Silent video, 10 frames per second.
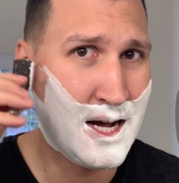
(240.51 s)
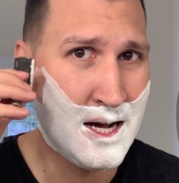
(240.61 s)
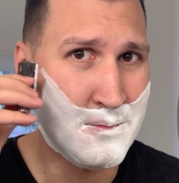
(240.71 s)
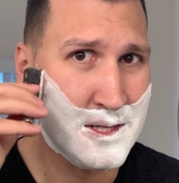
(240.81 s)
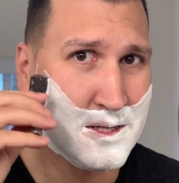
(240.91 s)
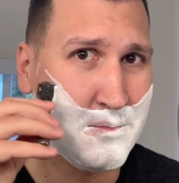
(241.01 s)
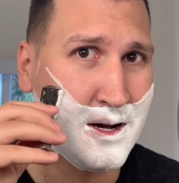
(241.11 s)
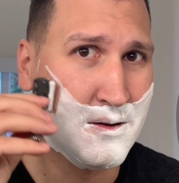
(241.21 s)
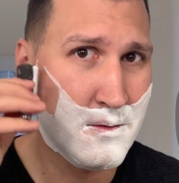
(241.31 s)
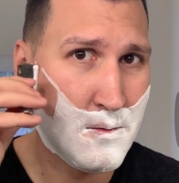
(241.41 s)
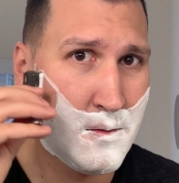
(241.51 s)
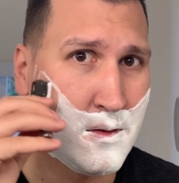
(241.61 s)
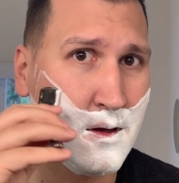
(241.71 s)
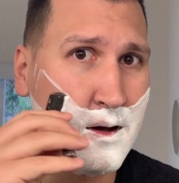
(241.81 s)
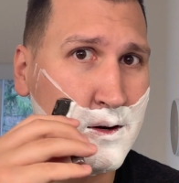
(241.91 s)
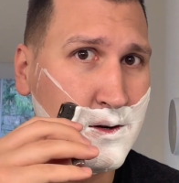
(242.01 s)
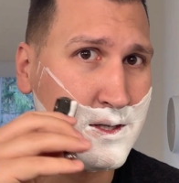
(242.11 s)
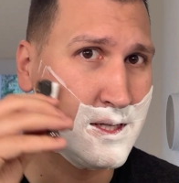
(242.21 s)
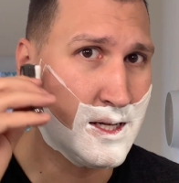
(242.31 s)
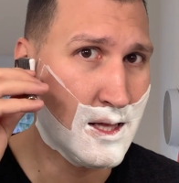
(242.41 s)
comments about the
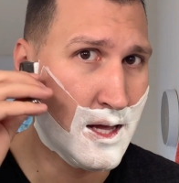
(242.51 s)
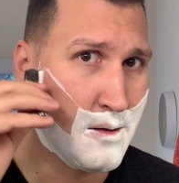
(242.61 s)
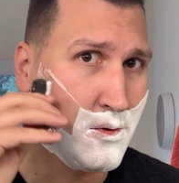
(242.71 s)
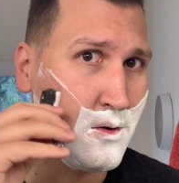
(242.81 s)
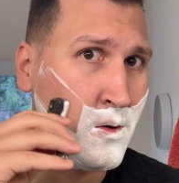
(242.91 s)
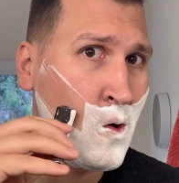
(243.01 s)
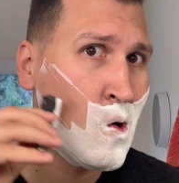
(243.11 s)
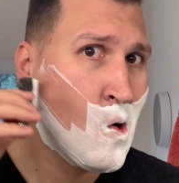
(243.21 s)
Undersea label